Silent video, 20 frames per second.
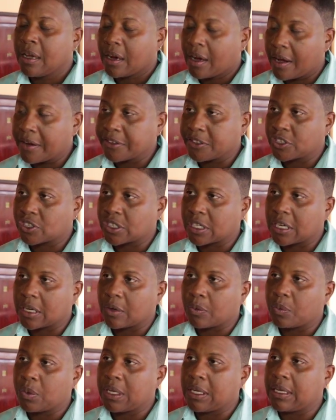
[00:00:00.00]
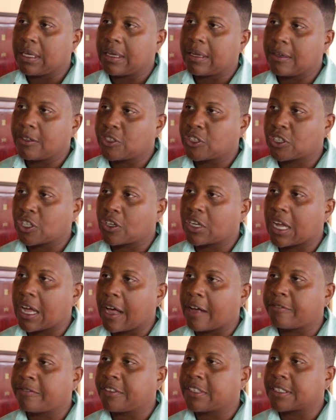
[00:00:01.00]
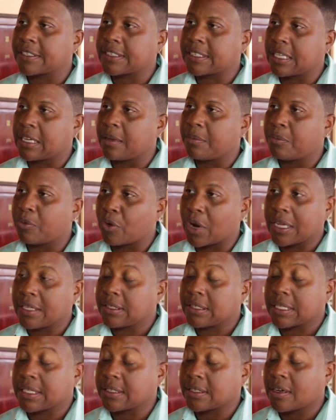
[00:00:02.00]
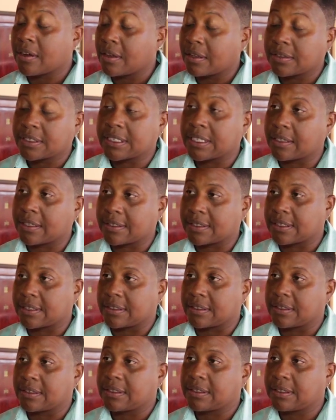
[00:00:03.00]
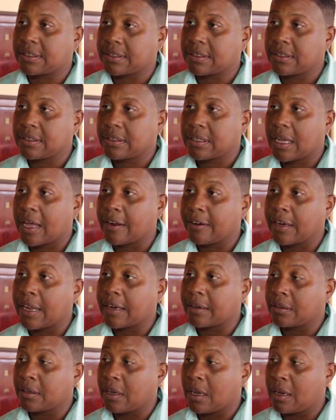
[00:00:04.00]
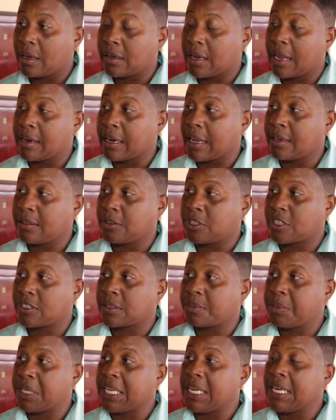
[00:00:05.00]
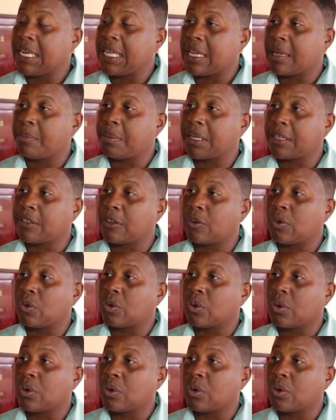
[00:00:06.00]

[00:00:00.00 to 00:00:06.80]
country, we should have the same rights as all citizens, and not just be labeled